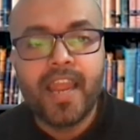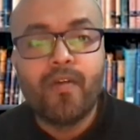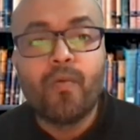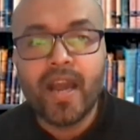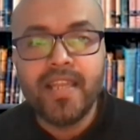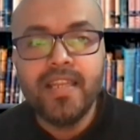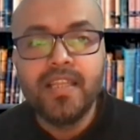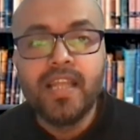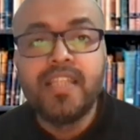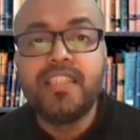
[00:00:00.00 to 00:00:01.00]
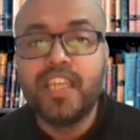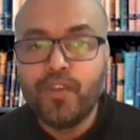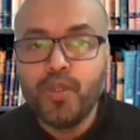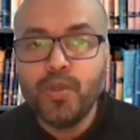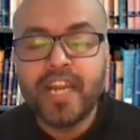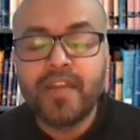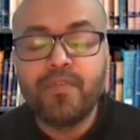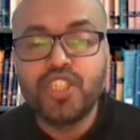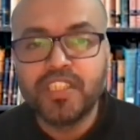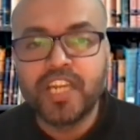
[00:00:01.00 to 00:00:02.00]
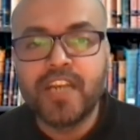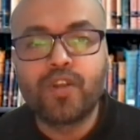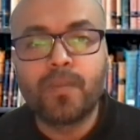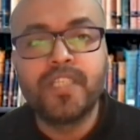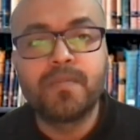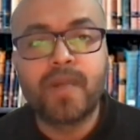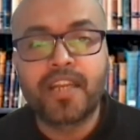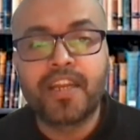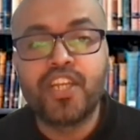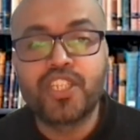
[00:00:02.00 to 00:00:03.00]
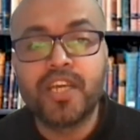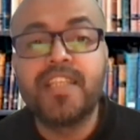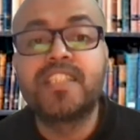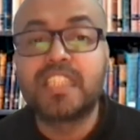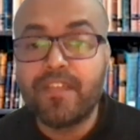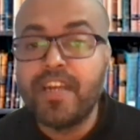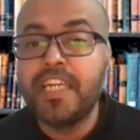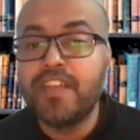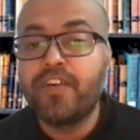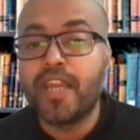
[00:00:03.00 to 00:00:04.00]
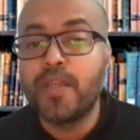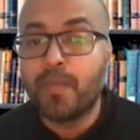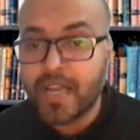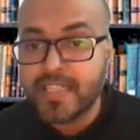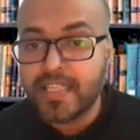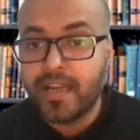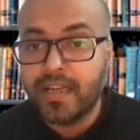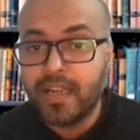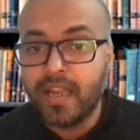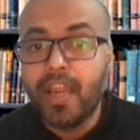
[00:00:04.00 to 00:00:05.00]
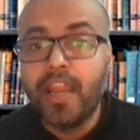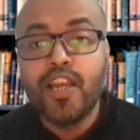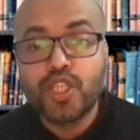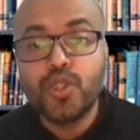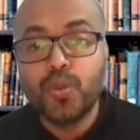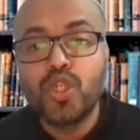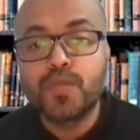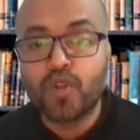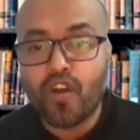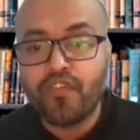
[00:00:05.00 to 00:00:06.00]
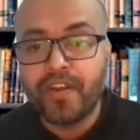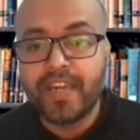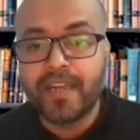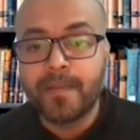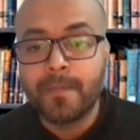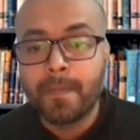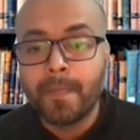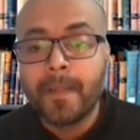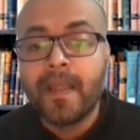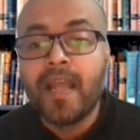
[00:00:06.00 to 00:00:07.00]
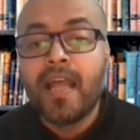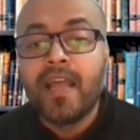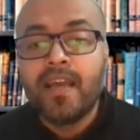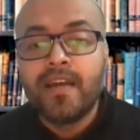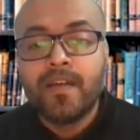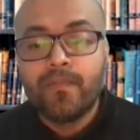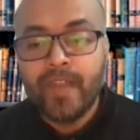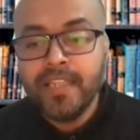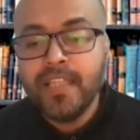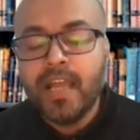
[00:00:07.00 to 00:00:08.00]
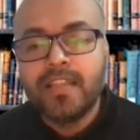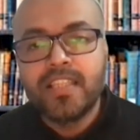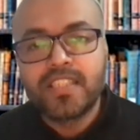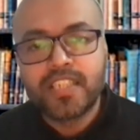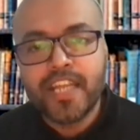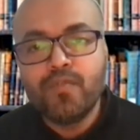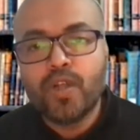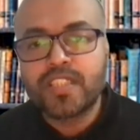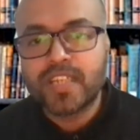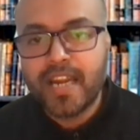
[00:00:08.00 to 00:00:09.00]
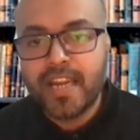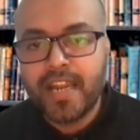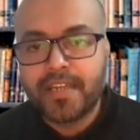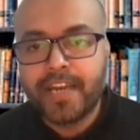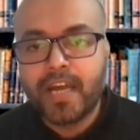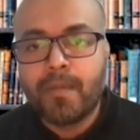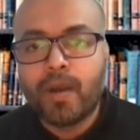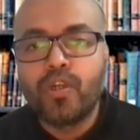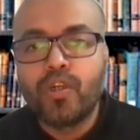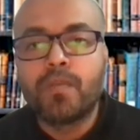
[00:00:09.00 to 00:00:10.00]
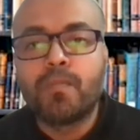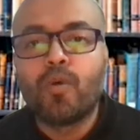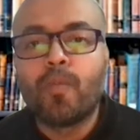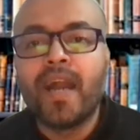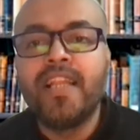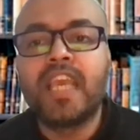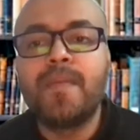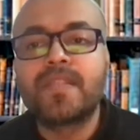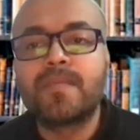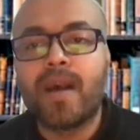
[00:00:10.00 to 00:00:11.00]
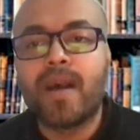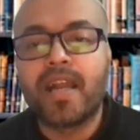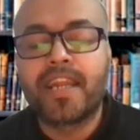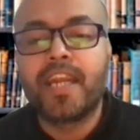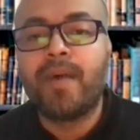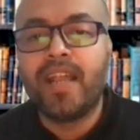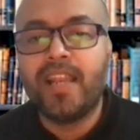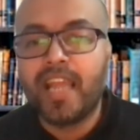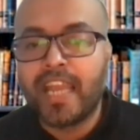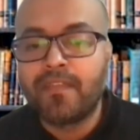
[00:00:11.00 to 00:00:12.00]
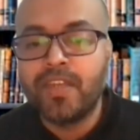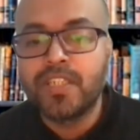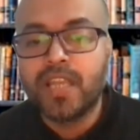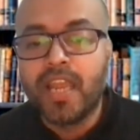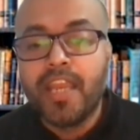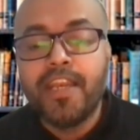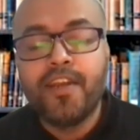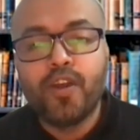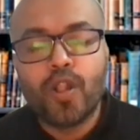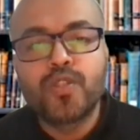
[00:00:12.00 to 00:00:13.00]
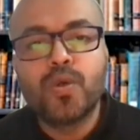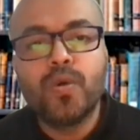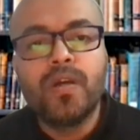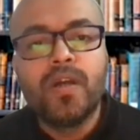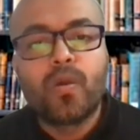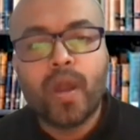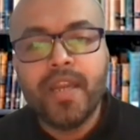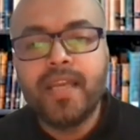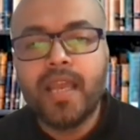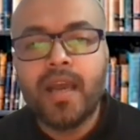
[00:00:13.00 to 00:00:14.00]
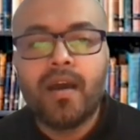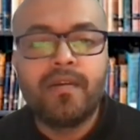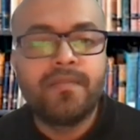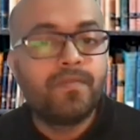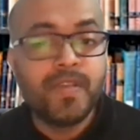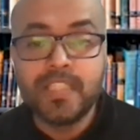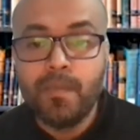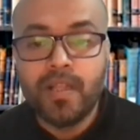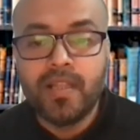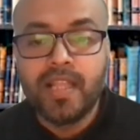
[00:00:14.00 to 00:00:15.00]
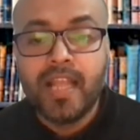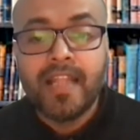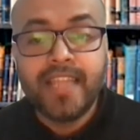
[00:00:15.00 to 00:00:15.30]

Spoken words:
while the revenue that we generate from this market share is 75%. It's a huge profit. When the study was conducted about mobile games market by language, it also quite visible that